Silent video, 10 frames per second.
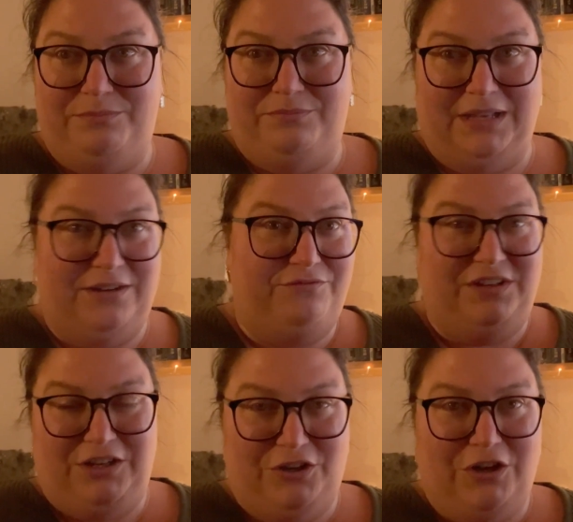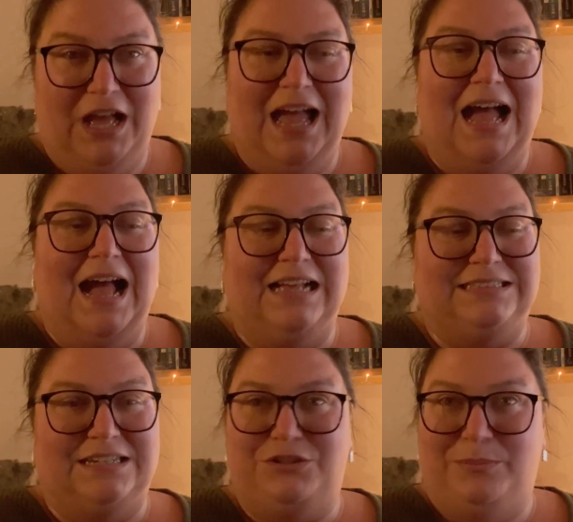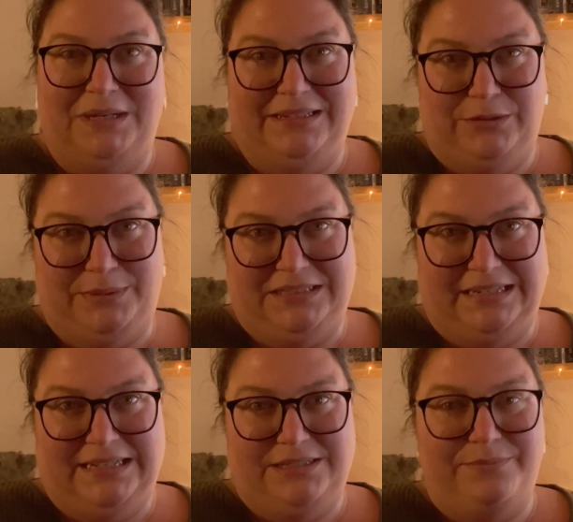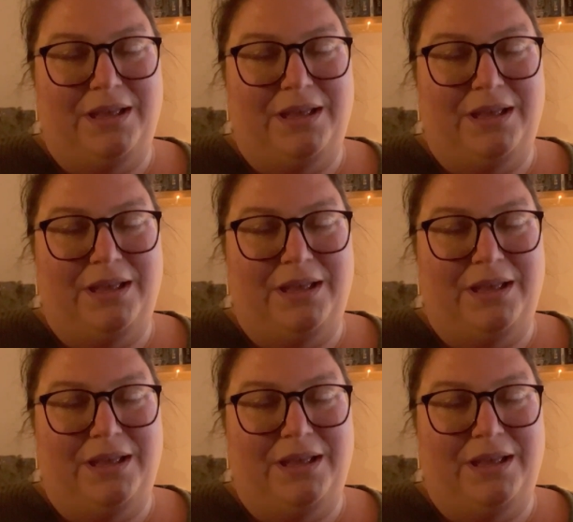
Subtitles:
kind of video has ended up being a little bit delayed.